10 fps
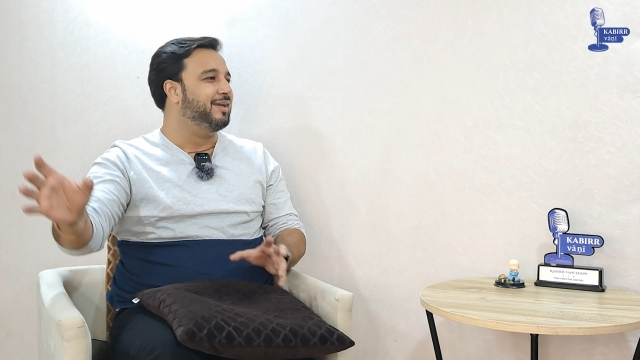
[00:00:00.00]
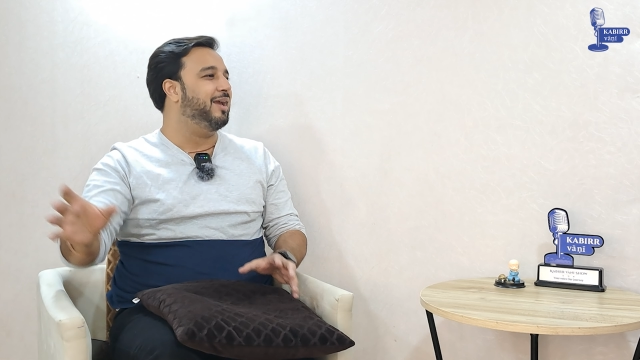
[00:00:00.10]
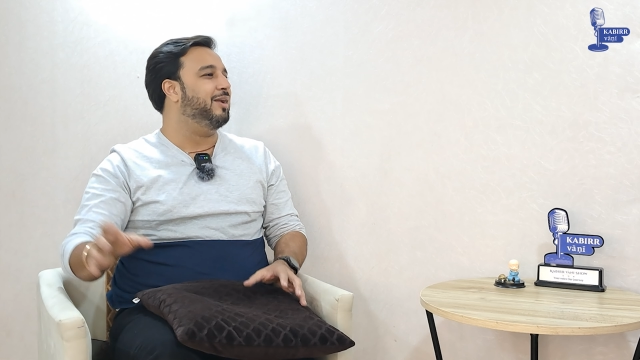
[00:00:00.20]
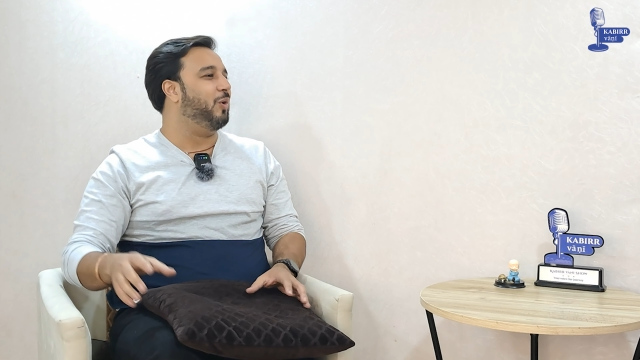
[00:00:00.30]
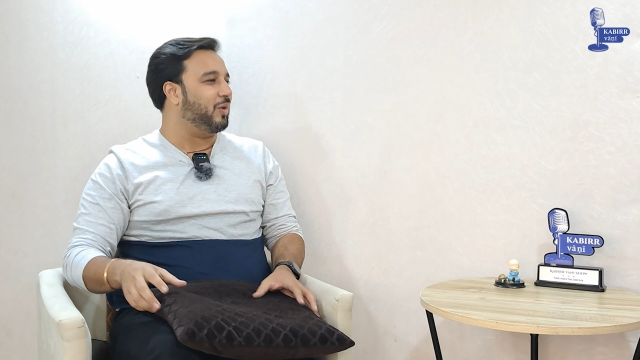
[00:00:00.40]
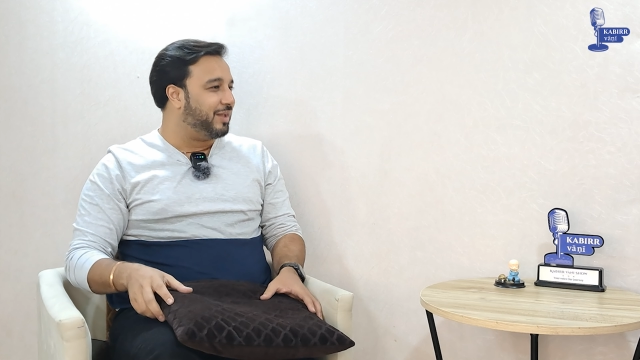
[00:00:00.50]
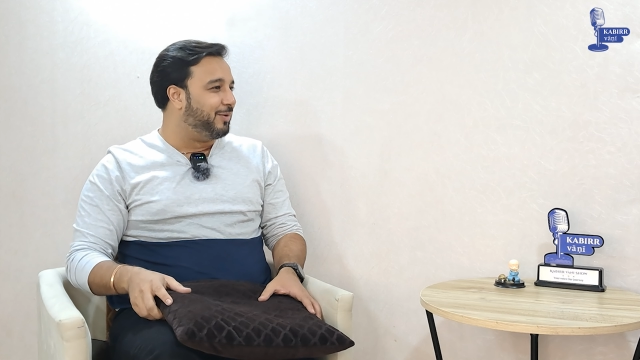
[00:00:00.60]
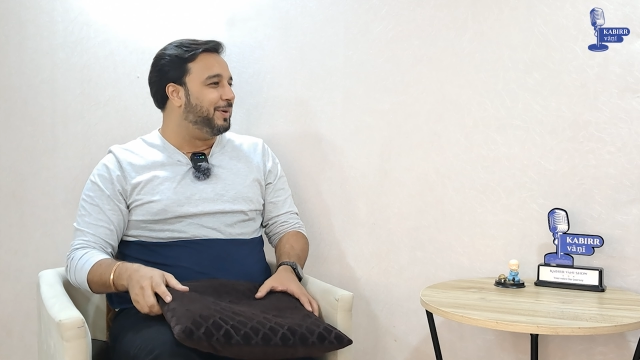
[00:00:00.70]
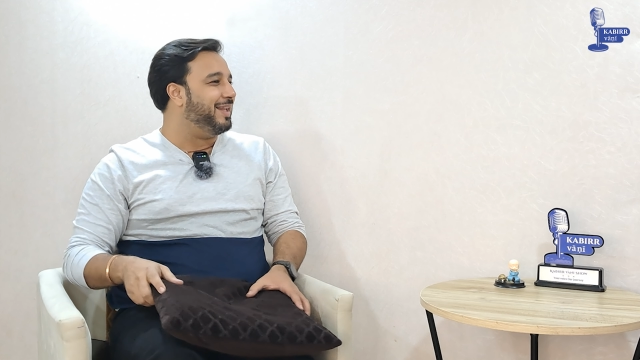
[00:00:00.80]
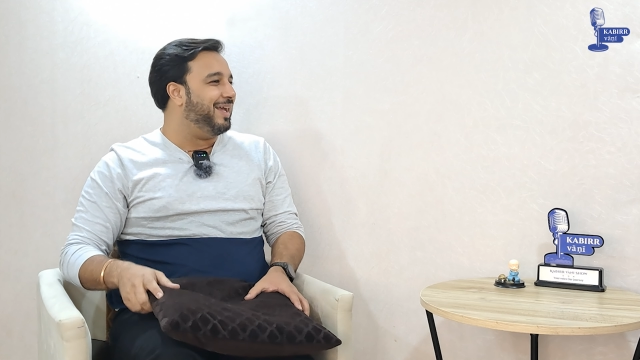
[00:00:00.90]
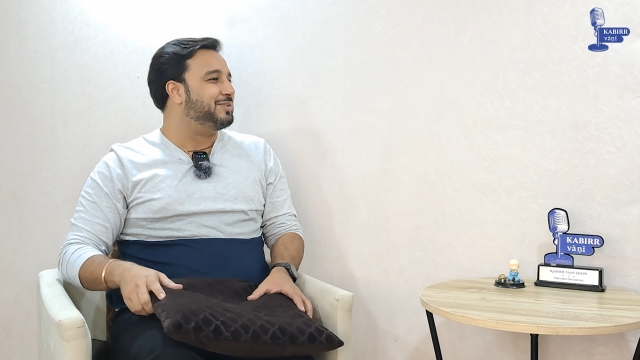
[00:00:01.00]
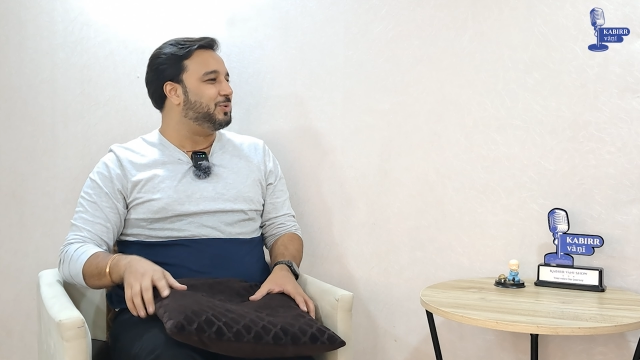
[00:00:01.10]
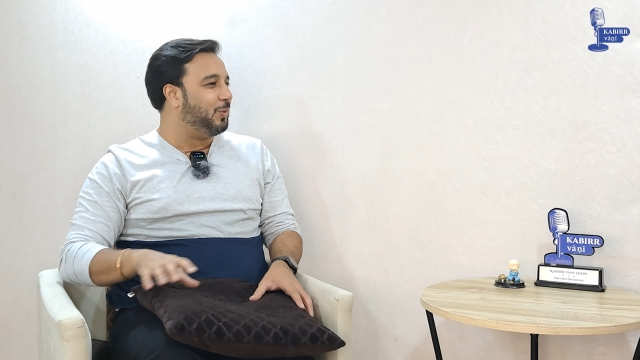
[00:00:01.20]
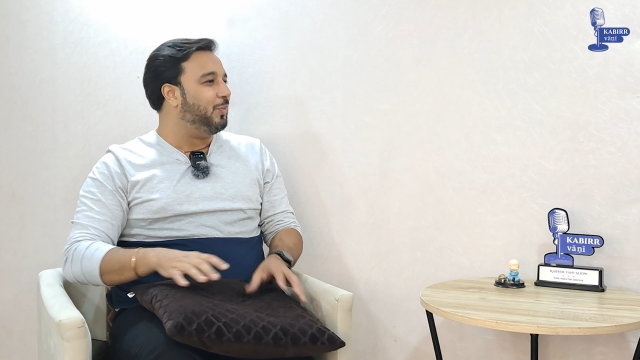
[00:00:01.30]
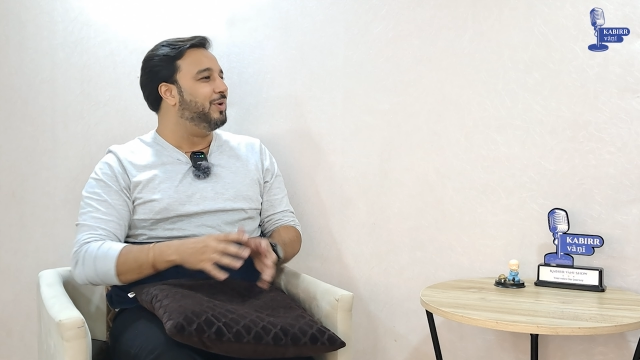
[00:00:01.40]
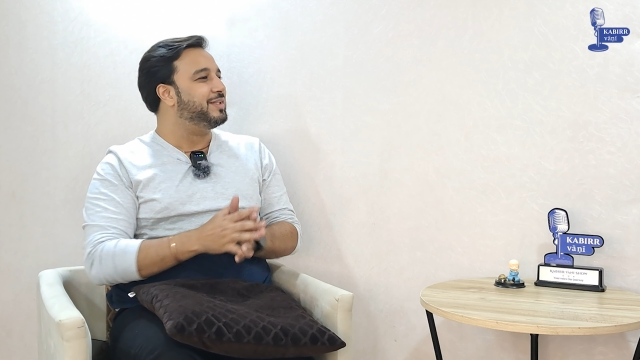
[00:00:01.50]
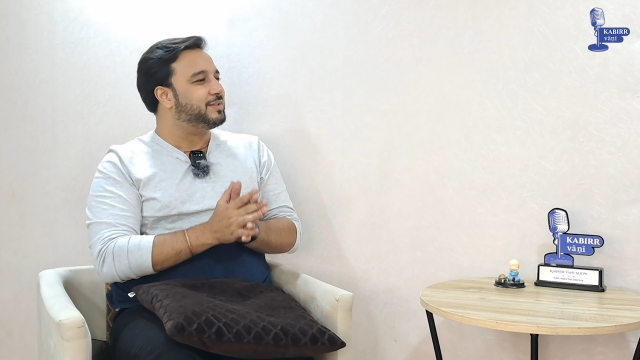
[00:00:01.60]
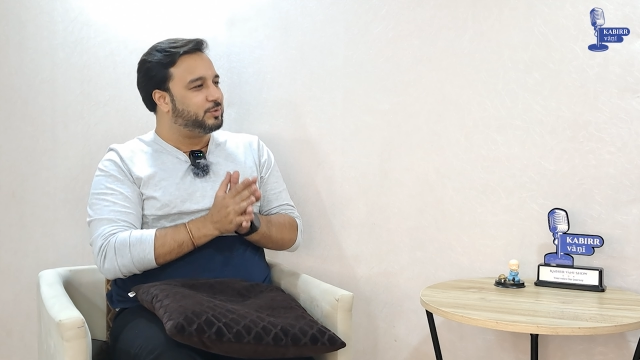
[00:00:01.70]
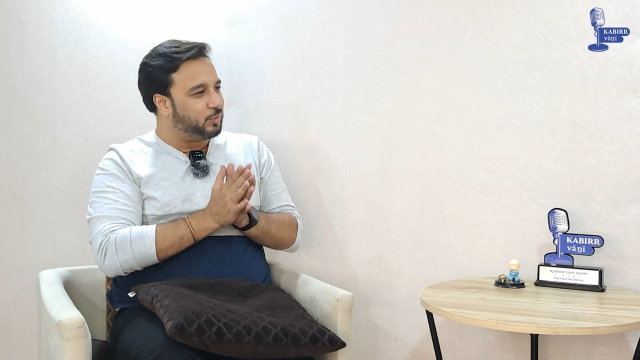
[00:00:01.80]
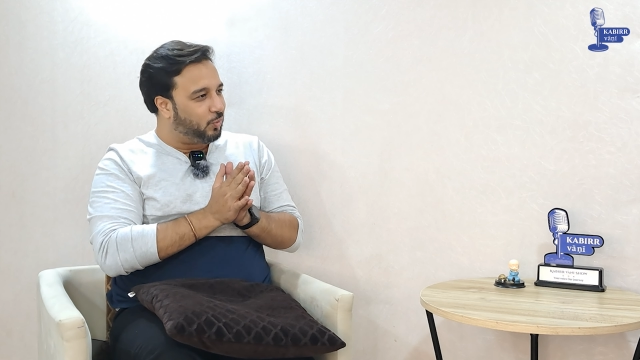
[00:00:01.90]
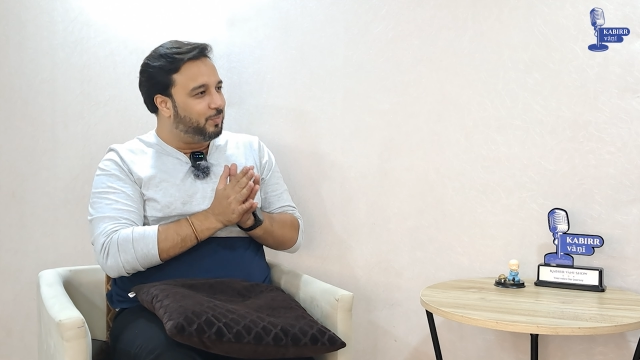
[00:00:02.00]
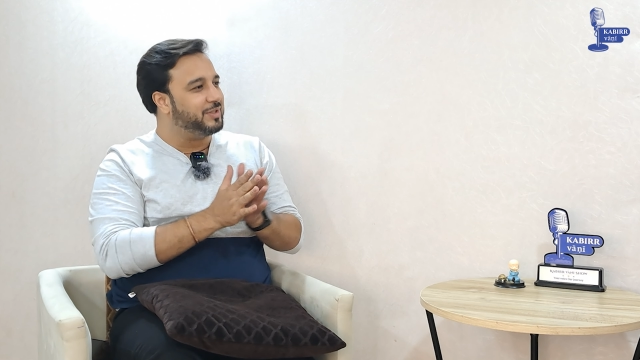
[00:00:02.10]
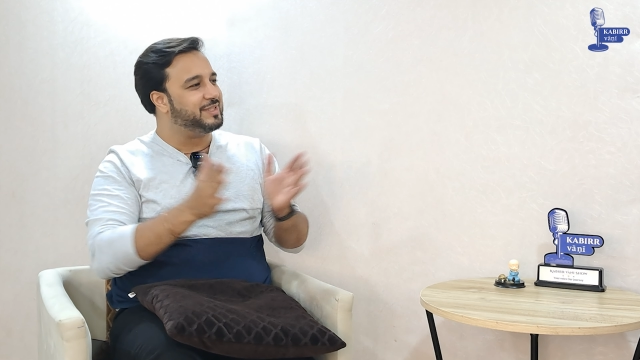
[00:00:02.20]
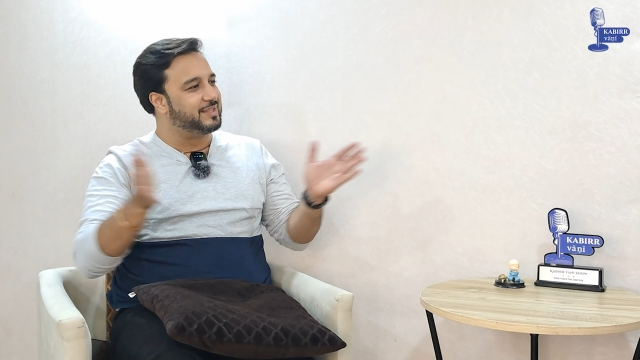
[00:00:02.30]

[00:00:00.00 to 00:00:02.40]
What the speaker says: ke doctor banna hai. It's no more. It's so much.